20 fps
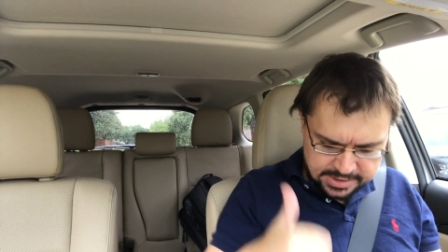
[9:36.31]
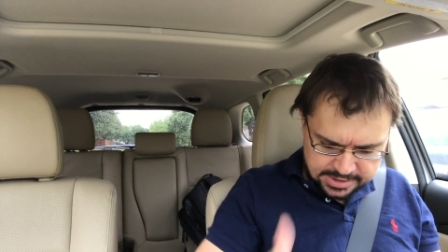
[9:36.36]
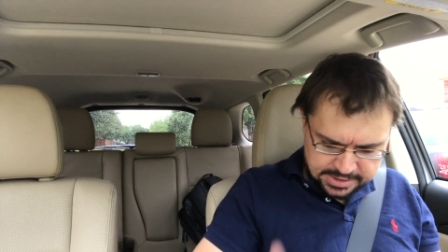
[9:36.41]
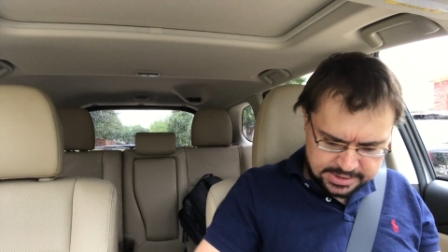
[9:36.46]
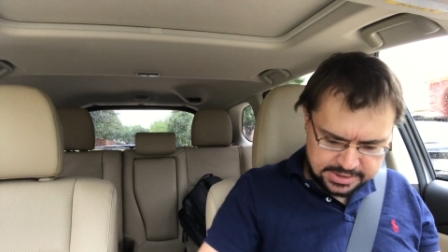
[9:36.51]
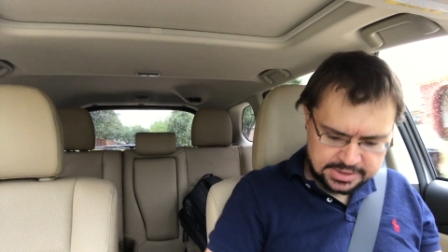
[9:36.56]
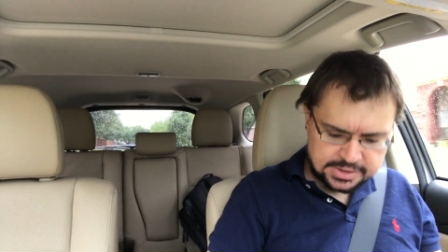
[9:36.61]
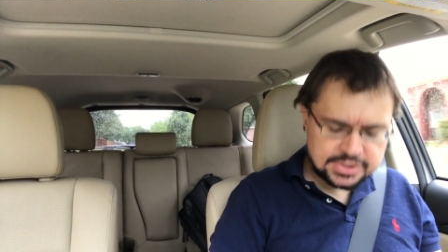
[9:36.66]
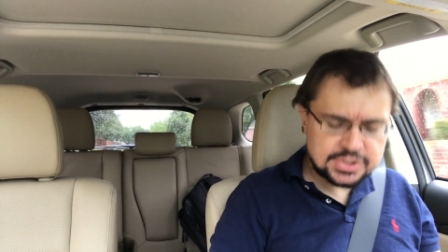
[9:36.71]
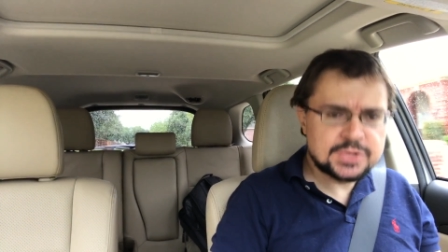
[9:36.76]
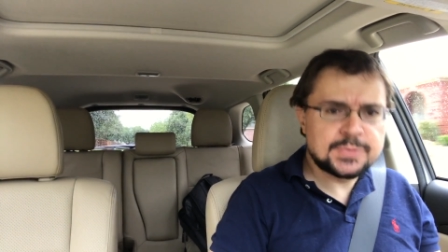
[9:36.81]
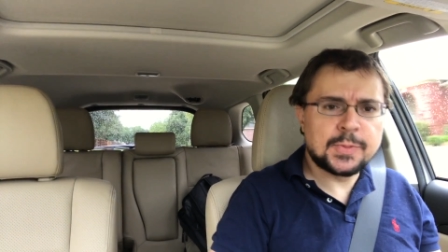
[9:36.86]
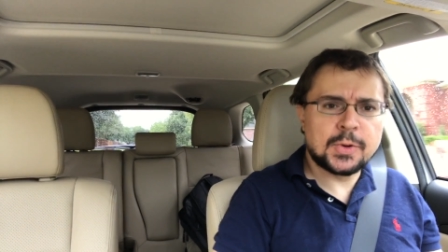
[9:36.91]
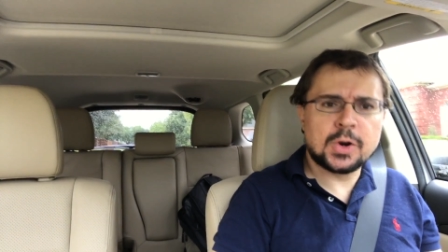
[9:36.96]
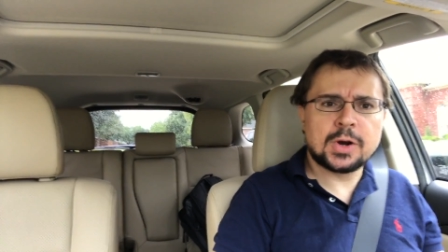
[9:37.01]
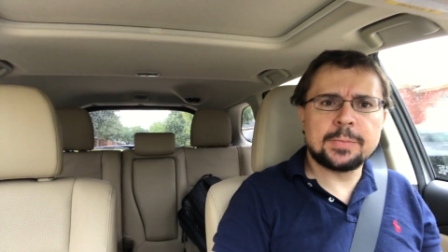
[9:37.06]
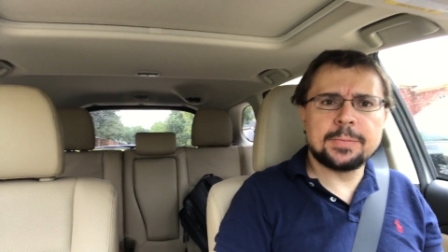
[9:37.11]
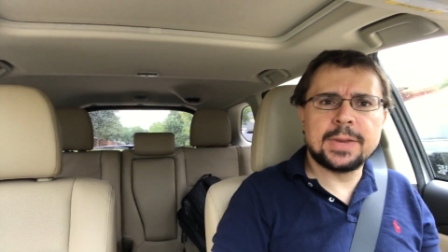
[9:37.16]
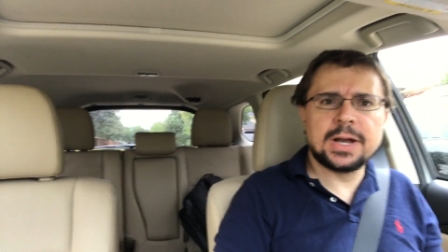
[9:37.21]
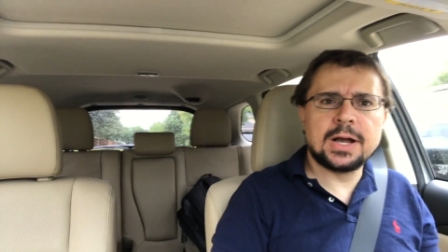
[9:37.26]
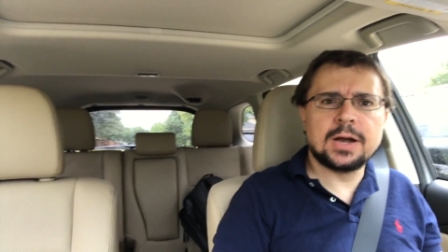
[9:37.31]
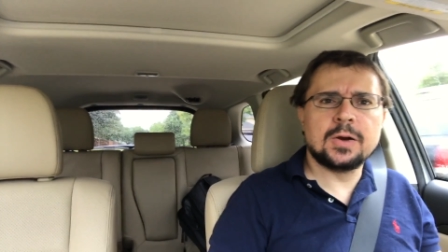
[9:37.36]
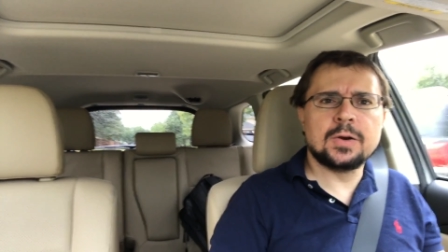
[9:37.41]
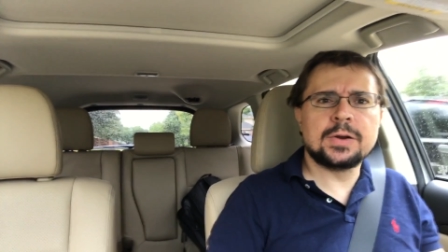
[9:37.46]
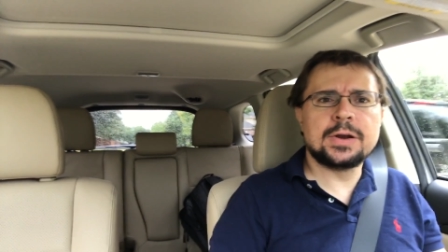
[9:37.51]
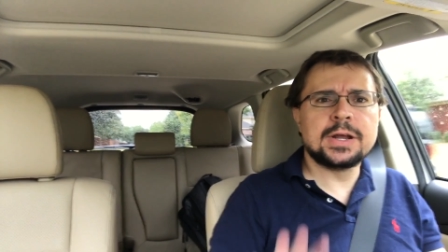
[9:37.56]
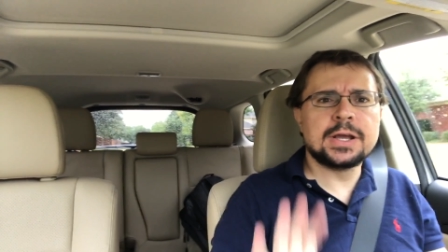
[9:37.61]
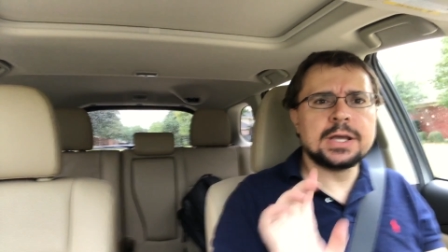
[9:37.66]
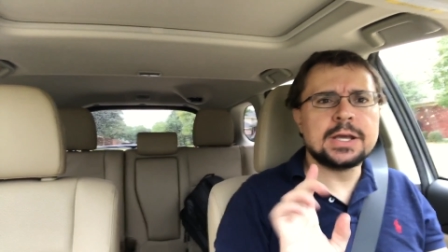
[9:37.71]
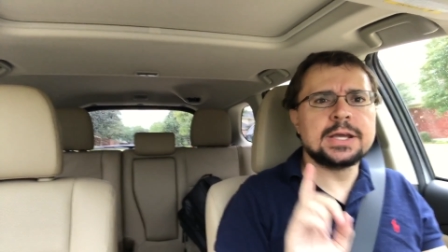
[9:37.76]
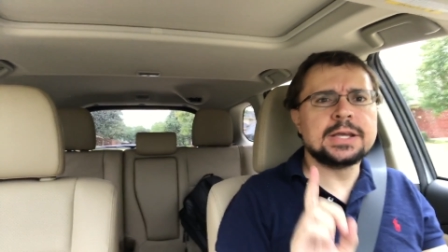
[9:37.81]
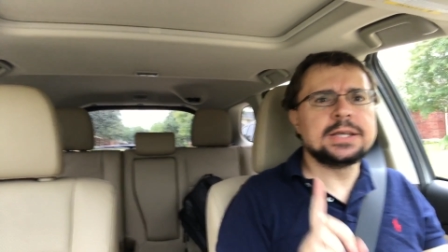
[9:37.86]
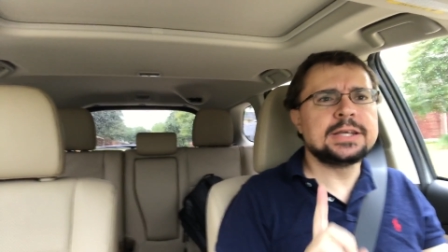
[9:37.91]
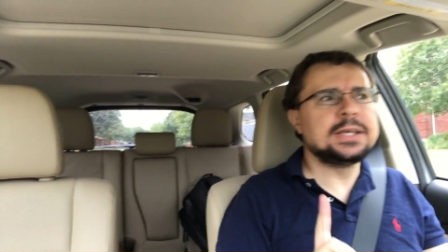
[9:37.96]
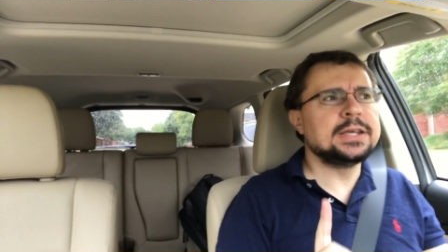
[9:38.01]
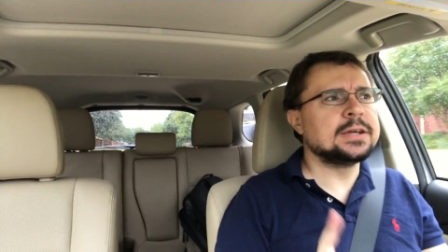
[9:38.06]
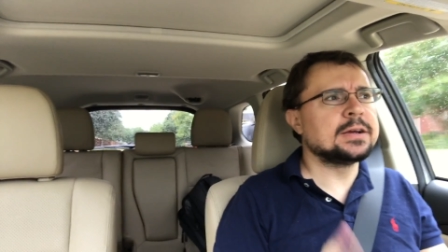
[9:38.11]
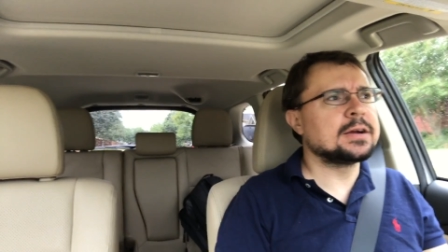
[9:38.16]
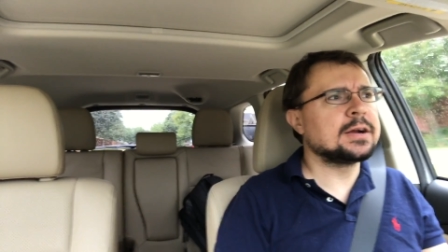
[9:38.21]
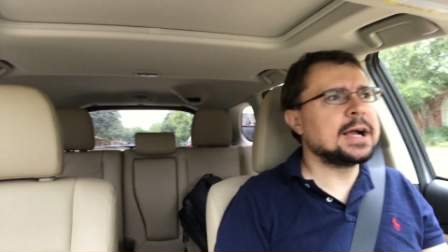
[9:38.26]
in sport mode
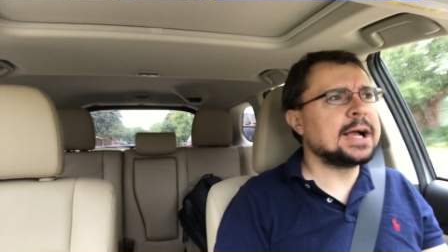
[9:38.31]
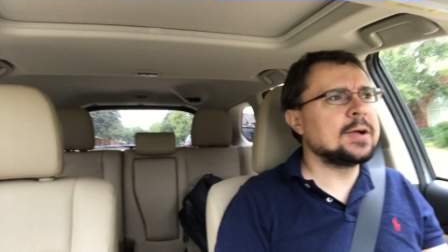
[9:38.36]
here,